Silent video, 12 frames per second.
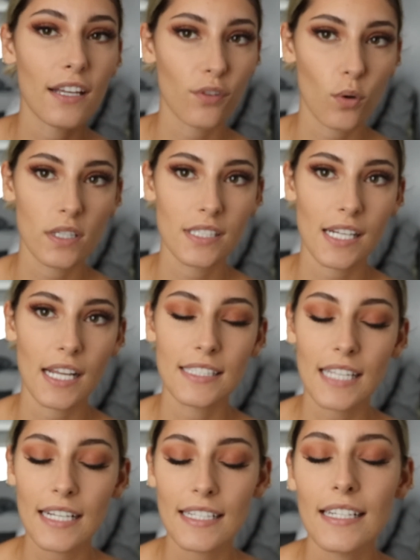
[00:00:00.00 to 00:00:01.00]
of course, that I
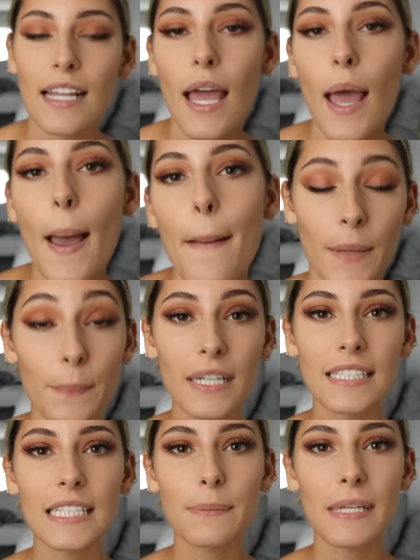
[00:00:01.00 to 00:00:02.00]
attended. But
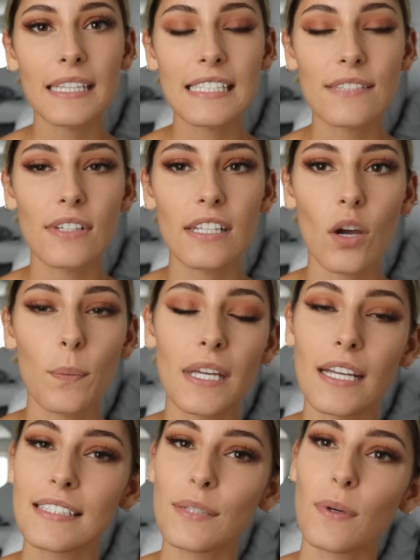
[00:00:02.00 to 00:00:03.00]
I did make this video because it